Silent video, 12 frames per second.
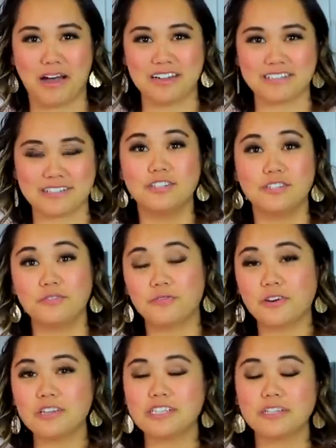Pot. So
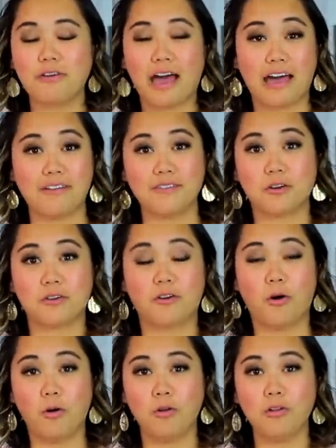first you have your
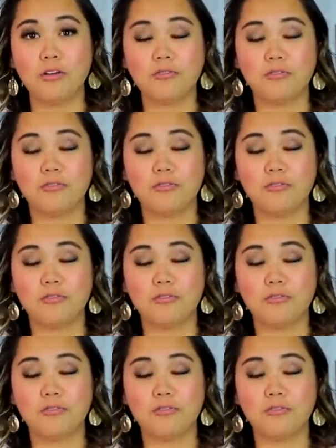whole